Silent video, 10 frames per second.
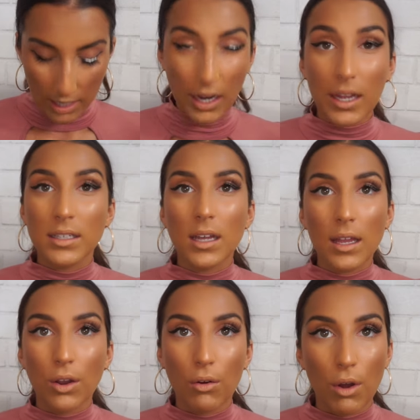And I
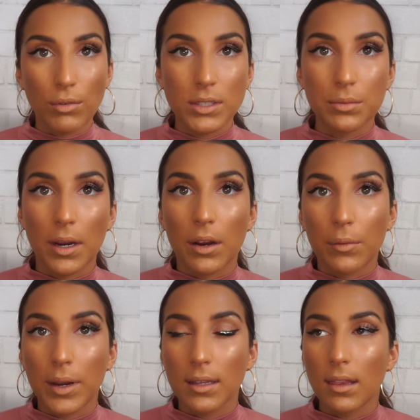don't always wear
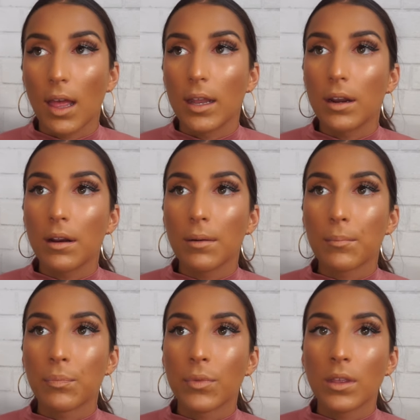winged liner,
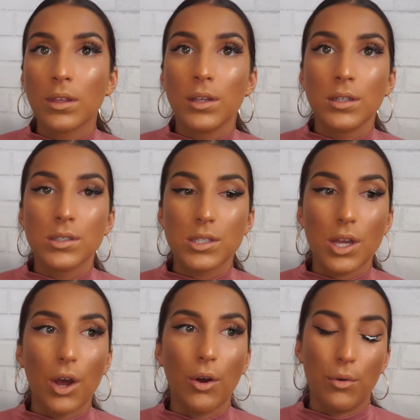
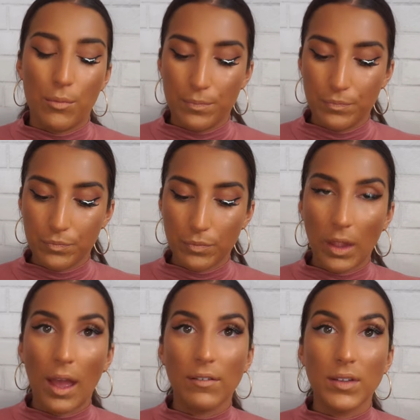so
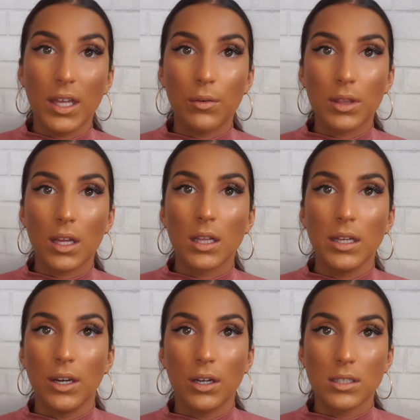I feel like with the
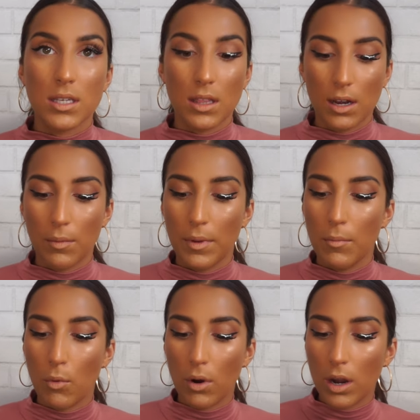clear it's a little bit
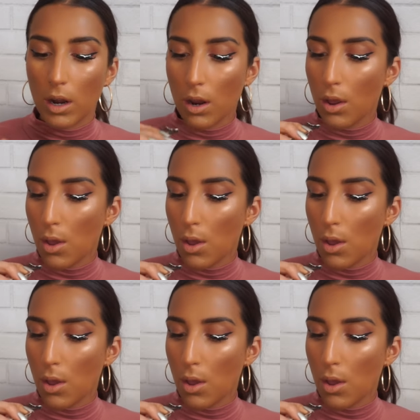more